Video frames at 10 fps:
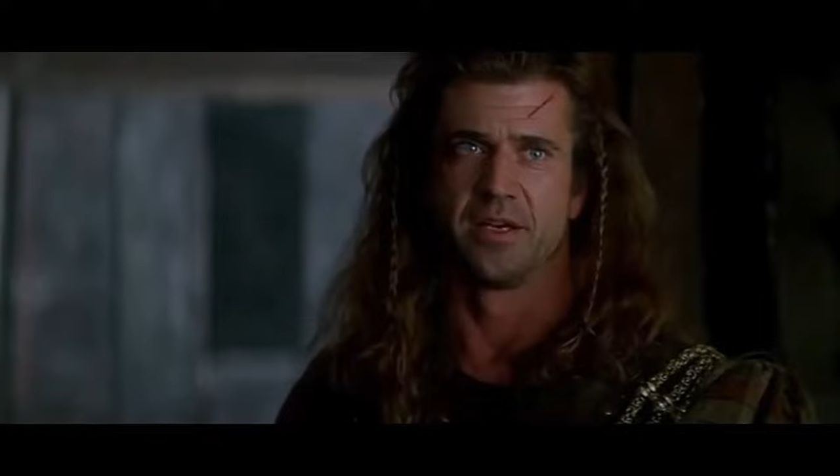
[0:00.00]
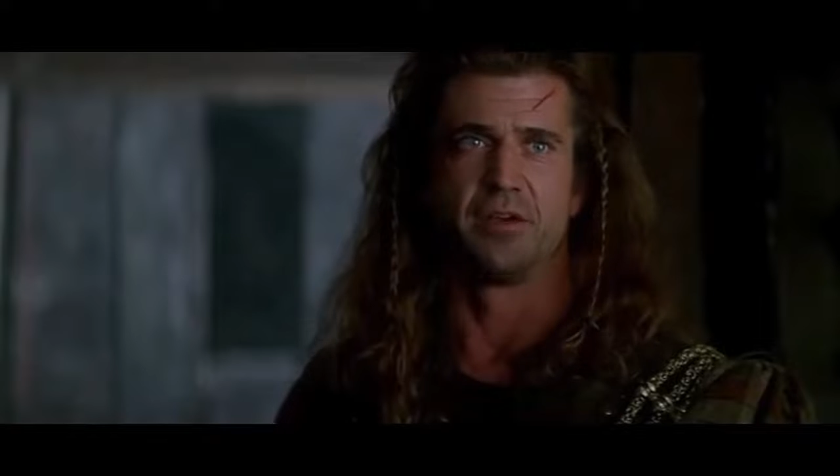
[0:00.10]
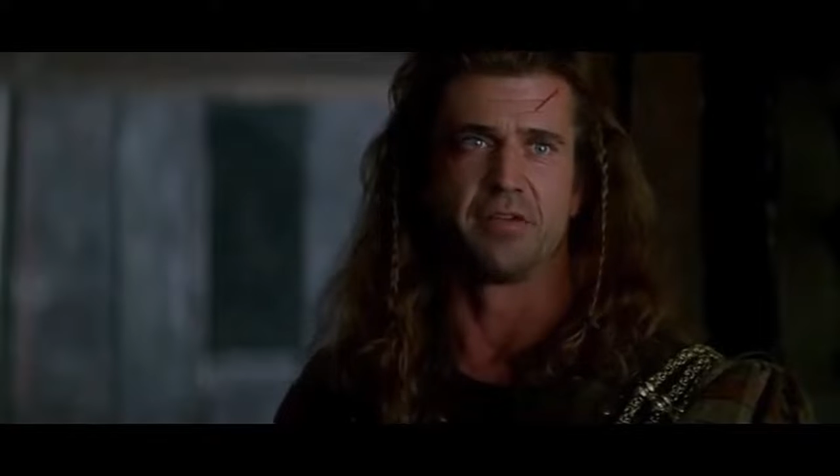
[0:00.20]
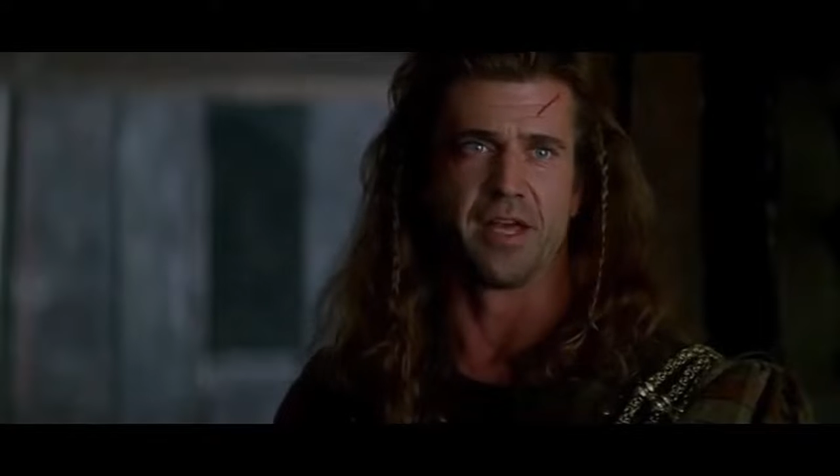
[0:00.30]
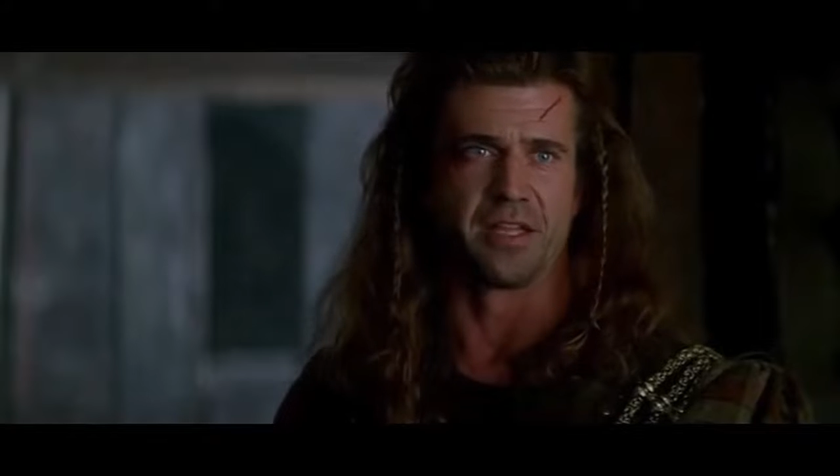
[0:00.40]

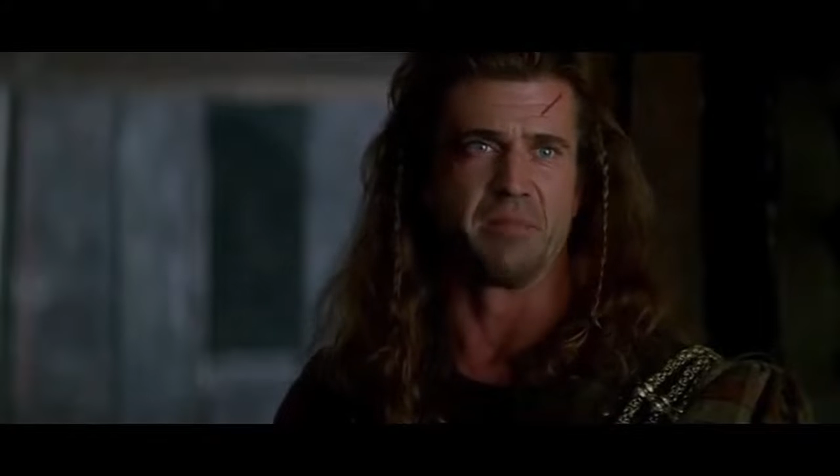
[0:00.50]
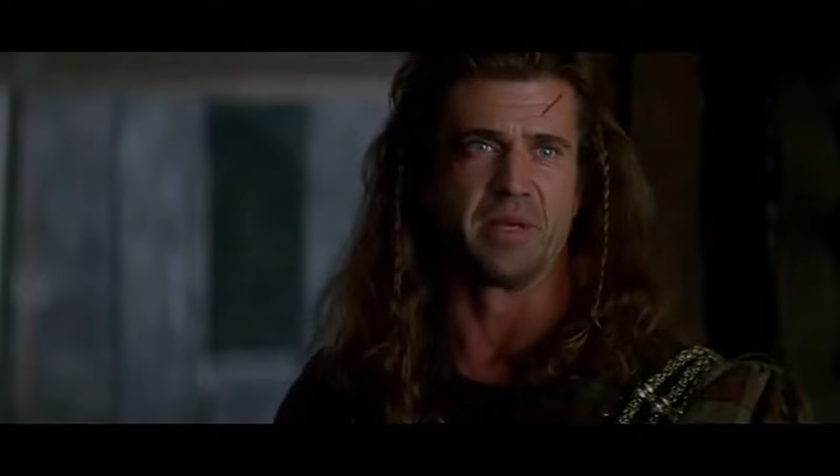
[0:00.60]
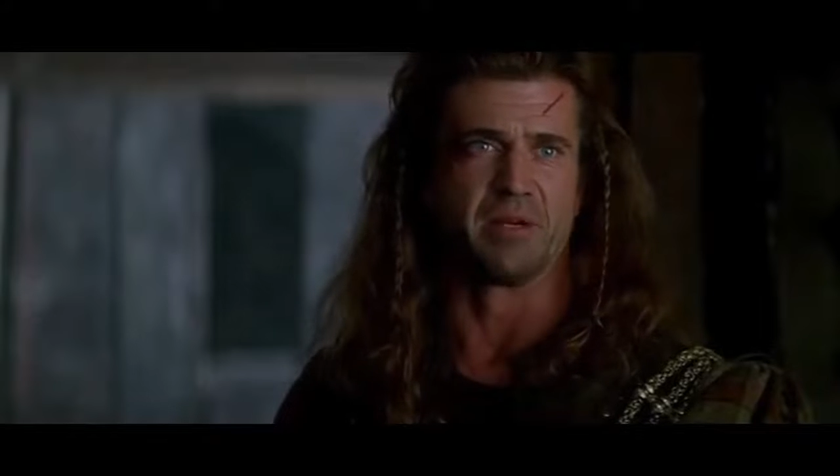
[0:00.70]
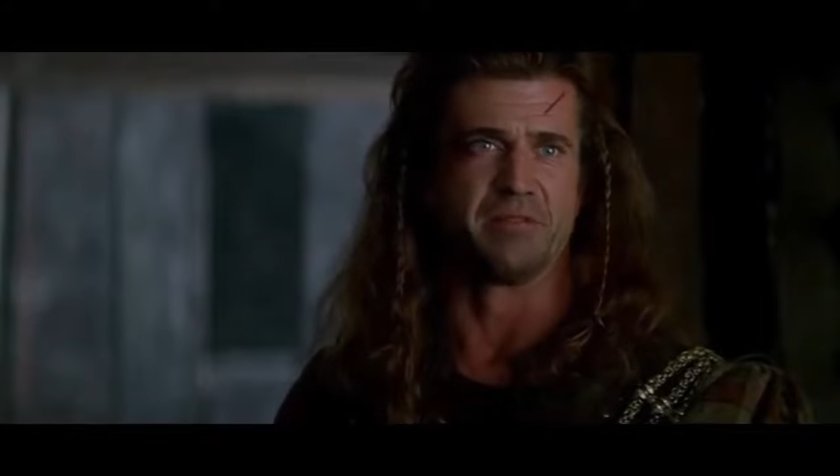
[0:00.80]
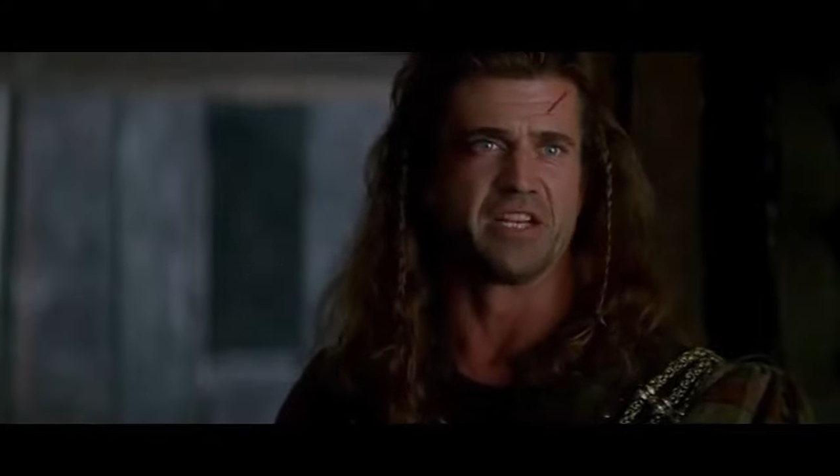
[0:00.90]
You think the
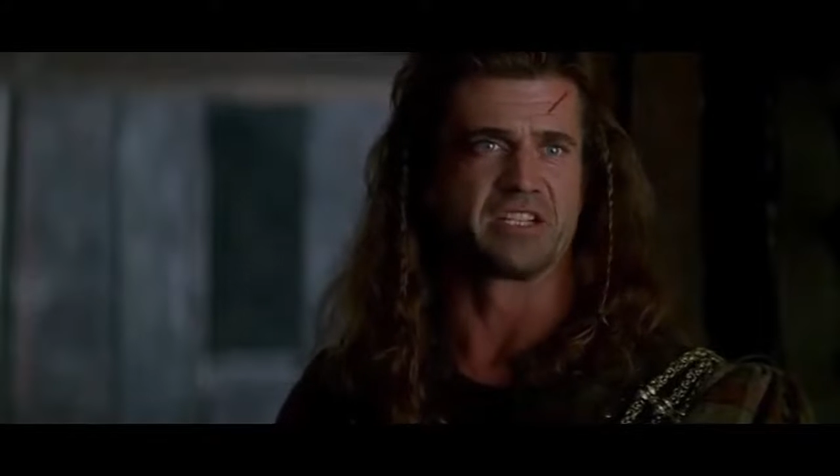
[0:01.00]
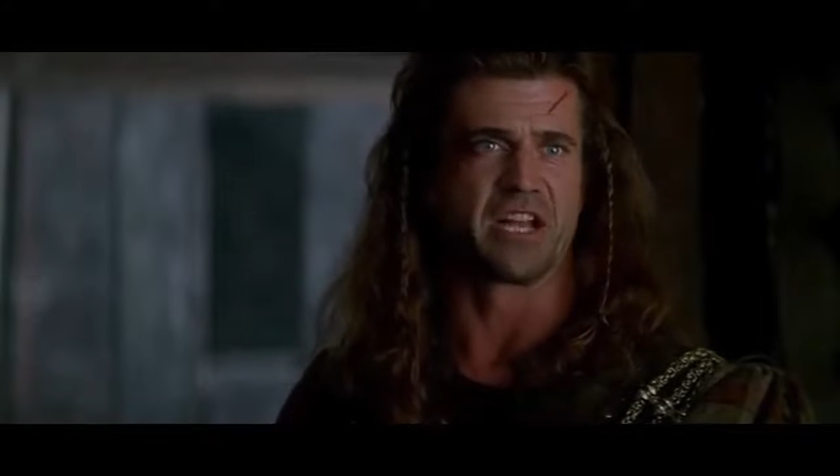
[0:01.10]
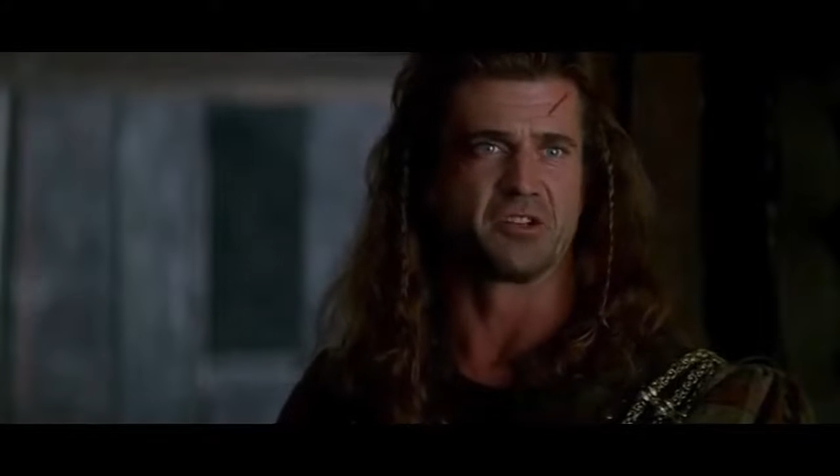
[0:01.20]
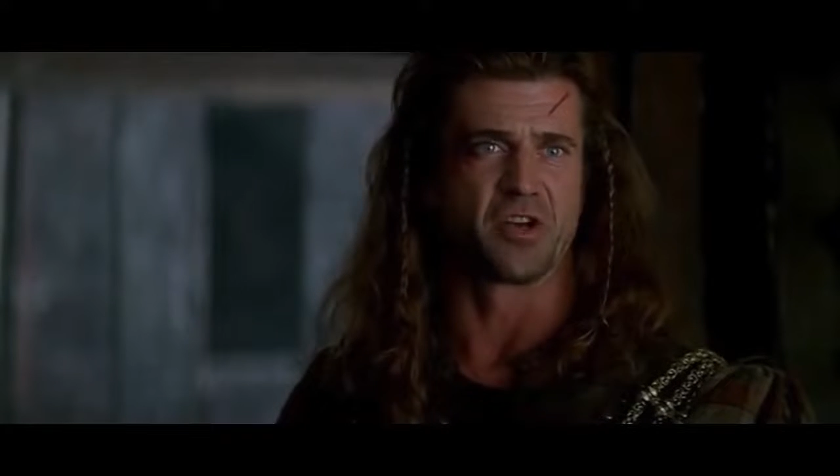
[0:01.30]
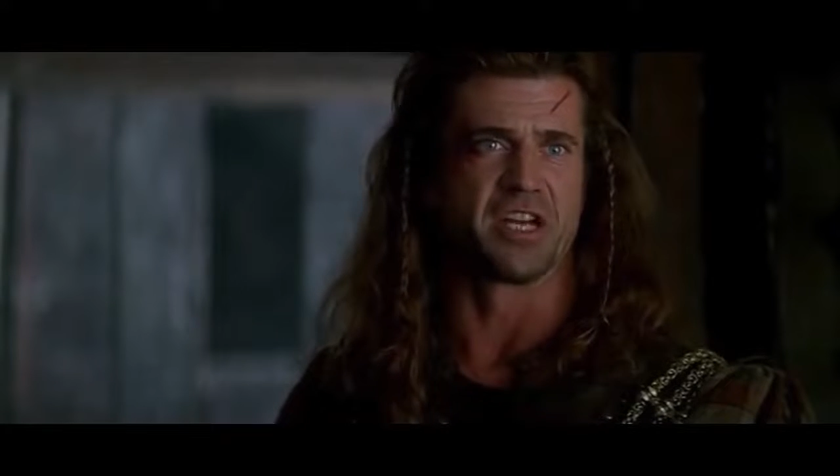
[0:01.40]
people of this
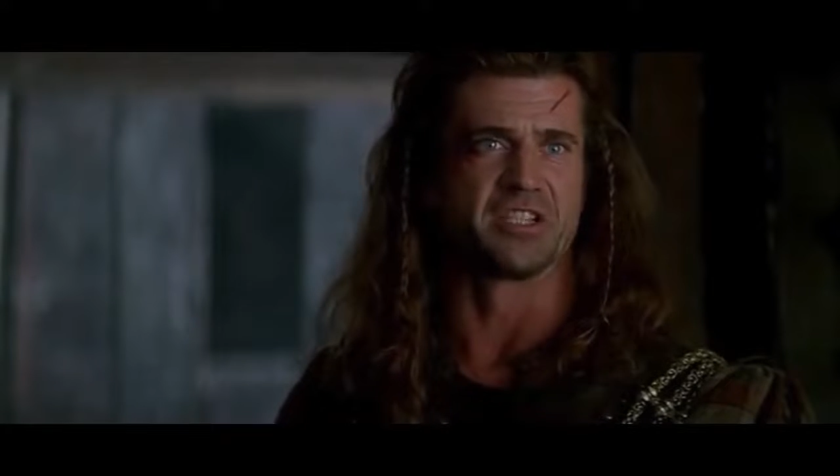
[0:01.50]
country